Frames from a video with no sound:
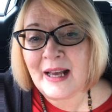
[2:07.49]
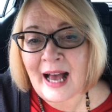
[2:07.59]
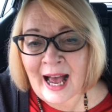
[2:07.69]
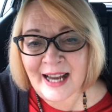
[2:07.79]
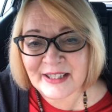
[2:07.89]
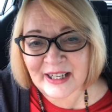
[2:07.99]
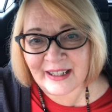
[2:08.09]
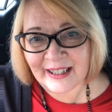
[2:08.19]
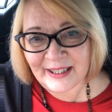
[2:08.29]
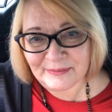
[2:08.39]
Hi,
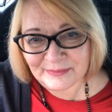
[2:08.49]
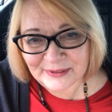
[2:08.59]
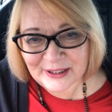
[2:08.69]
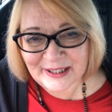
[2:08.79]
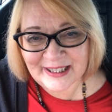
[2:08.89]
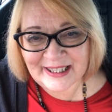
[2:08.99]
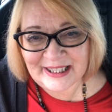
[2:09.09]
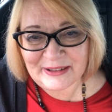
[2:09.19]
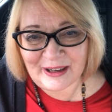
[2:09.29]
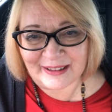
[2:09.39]
Janie, good to see
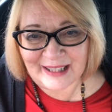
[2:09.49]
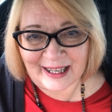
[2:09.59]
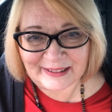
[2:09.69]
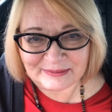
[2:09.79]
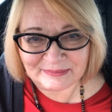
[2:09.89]
you online.